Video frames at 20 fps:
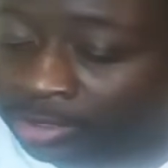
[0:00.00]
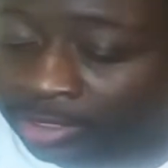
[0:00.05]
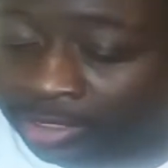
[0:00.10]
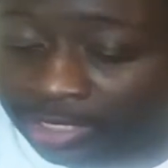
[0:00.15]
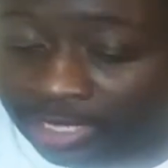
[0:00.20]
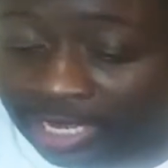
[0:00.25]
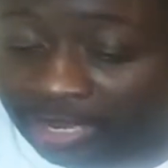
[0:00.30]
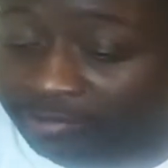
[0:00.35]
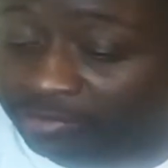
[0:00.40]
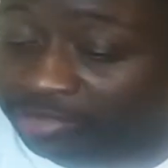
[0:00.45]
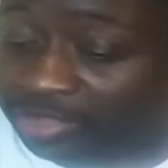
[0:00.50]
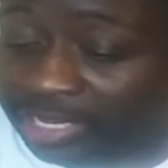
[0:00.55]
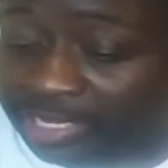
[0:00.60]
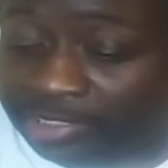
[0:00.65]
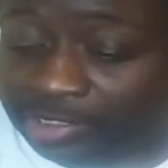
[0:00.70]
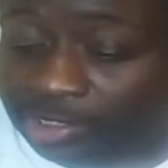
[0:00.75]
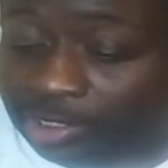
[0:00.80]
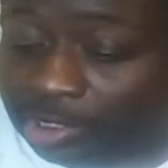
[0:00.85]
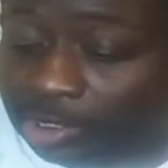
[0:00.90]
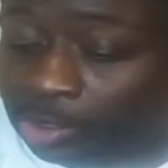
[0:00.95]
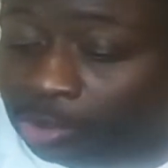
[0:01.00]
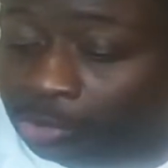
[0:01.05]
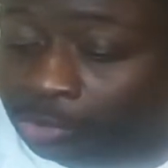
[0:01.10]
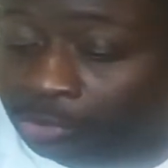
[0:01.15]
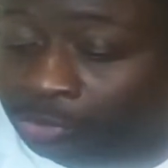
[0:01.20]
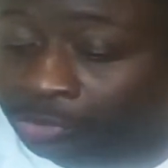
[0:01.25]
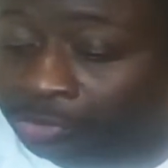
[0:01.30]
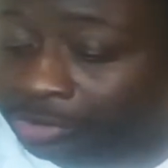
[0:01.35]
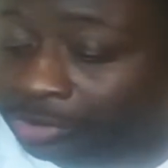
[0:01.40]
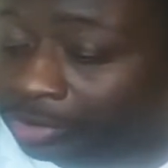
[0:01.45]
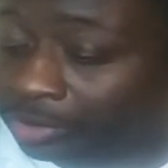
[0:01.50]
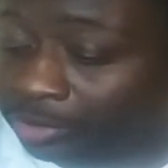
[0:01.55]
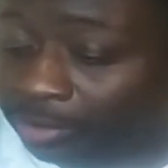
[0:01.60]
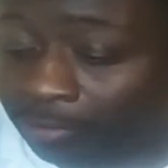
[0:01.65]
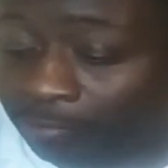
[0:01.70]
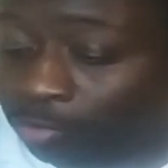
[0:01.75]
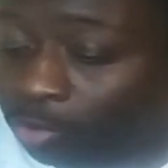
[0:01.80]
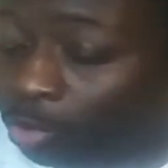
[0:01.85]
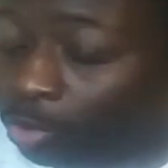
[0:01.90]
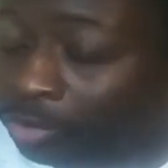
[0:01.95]
Everything is closed,
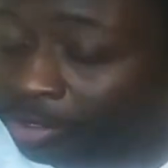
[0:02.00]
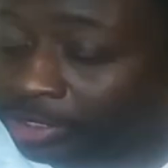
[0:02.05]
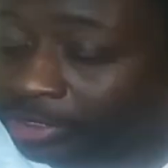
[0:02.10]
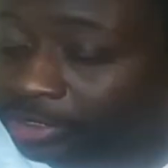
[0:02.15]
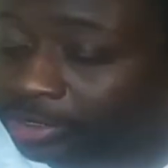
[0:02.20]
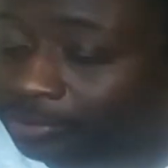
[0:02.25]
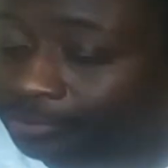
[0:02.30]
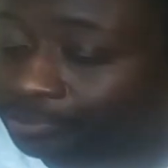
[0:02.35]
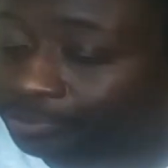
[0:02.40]
of course.